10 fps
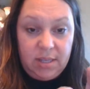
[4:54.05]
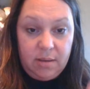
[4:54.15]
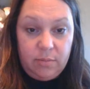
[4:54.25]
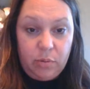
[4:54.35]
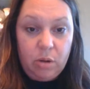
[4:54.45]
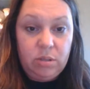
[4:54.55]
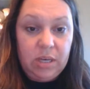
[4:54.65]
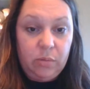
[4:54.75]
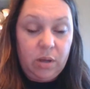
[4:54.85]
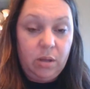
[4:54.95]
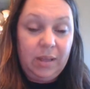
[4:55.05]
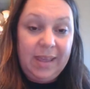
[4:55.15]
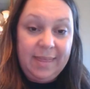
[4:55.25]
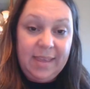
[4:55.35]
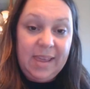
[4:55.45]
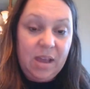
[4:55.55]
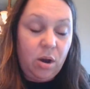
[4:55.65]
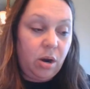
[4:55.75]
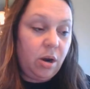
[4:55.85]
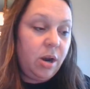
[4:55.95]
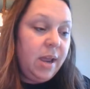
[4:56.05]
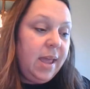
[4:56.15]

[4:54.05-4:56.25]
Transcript: the protein will, in the ER,